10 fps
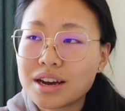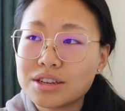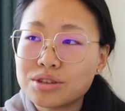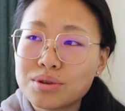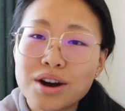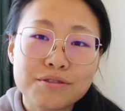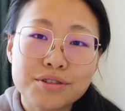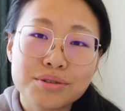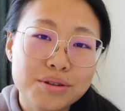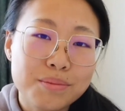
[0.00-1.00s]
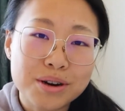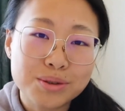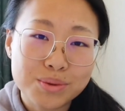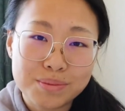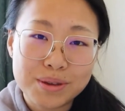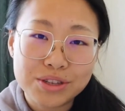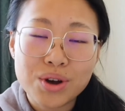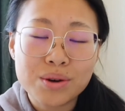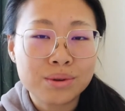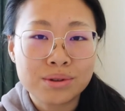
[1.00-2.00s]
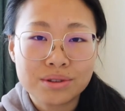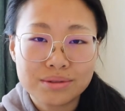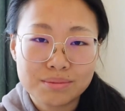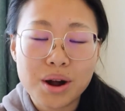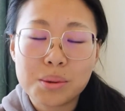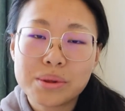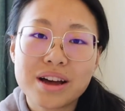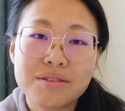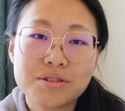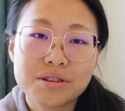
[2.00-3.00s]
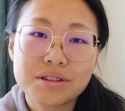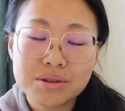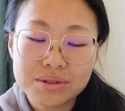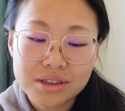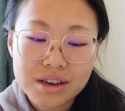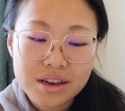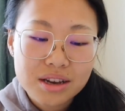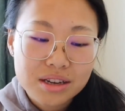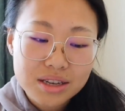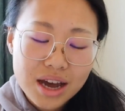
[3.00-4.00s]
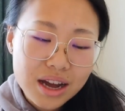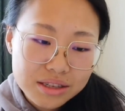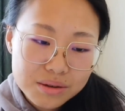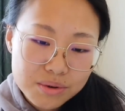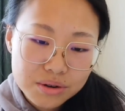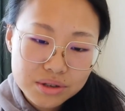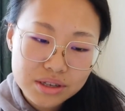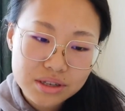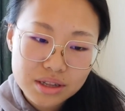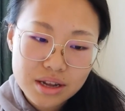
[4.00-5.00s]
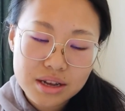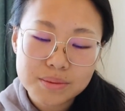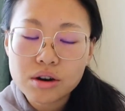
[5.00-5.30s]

I do have granola bars with me, so I will probably have one of those to add some protein to this.